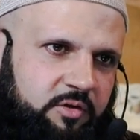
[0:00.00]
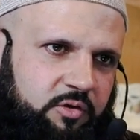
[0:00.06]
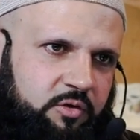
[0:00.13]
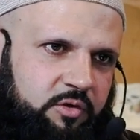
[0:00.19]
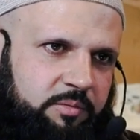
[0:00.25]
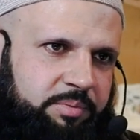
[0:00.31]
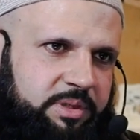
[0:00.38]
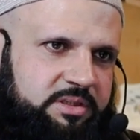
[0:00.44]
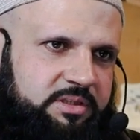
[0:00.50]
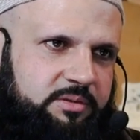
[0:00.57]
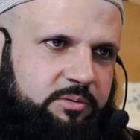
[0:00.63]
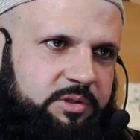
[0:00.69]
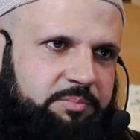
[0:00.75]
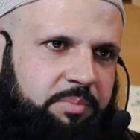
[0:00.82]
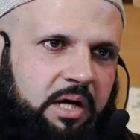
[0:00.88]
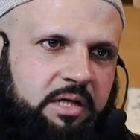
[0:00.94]
You know, a person
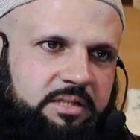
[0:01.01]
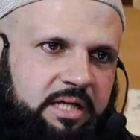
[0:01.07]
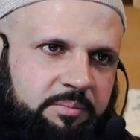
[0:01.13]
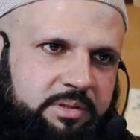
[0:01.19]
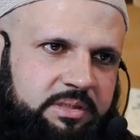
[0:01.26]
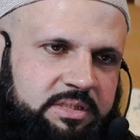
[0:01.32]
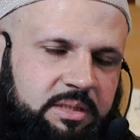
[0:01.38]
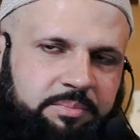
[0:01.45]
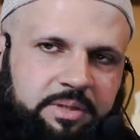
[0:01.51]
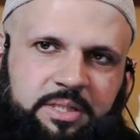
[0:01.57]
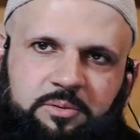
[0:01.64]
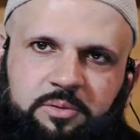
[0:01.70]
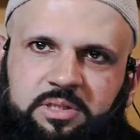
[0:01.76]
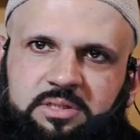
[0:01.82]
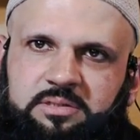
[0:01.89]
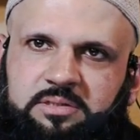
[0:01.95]
who is pak daman, somebody
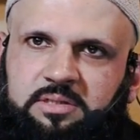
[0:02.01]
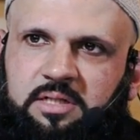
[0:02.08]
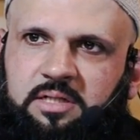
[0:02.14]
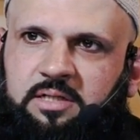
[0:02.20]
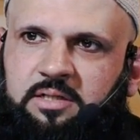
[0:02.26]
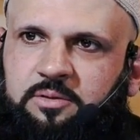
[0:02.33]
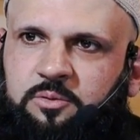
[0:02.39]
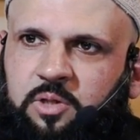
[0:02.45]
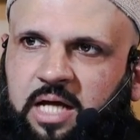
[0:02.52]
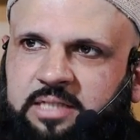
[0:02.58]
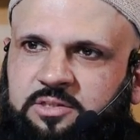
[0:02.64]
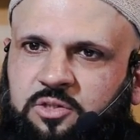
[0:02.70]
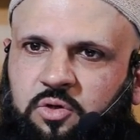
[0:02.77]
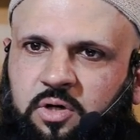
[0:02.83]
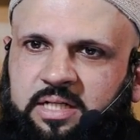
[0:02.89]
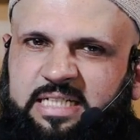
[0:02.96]
who is uh, who
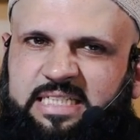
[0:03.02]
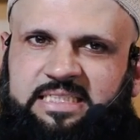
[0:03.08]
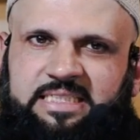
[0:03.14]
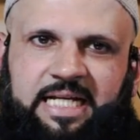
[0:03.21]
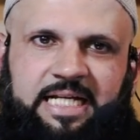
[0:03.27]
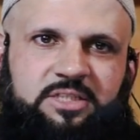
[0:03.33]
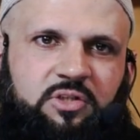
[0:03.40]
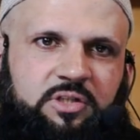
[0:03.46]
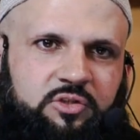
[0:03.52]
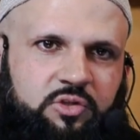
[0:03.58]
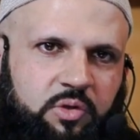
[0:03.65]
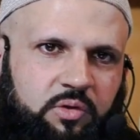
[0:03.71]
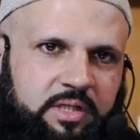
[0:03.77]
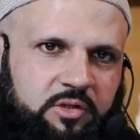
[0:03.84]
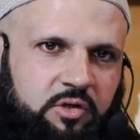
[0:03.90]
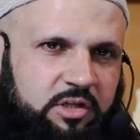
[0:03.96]
hasn't got any stains on his
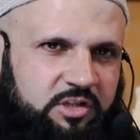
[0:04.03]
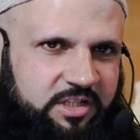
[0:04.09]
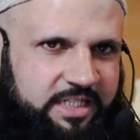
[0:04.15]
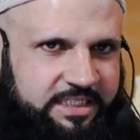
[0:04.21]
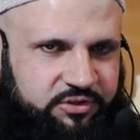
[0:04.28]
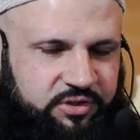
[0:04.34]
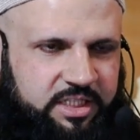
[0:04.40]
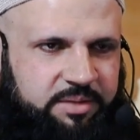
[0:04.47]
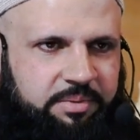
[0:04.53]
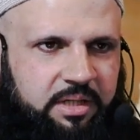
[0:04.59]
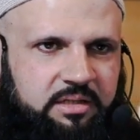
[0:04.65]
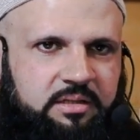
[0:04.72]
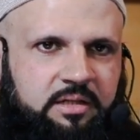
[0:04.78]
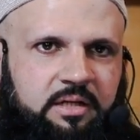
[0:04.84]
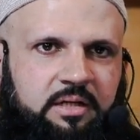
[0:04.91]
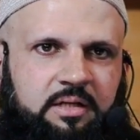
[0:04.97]
clothing, not literally
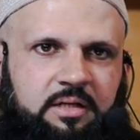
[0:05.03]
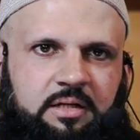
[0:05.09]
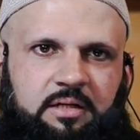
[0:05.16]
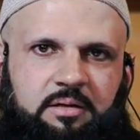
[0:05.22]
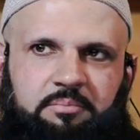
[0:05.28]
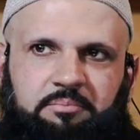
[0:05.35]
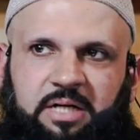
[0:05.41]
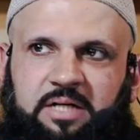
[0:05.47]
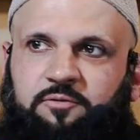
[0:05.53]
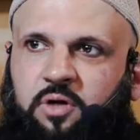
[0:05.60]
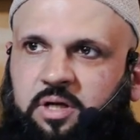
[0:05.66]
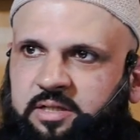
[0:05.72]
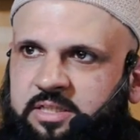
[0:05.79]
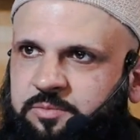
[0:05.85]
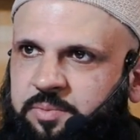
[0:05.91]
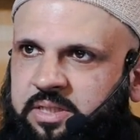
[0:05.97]
but
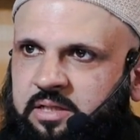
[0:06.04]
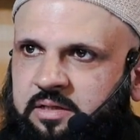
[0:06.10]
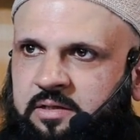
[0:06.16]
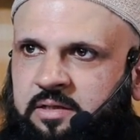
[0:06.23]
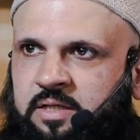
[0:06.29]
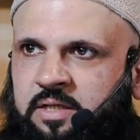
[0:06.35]
metaphorically speaking.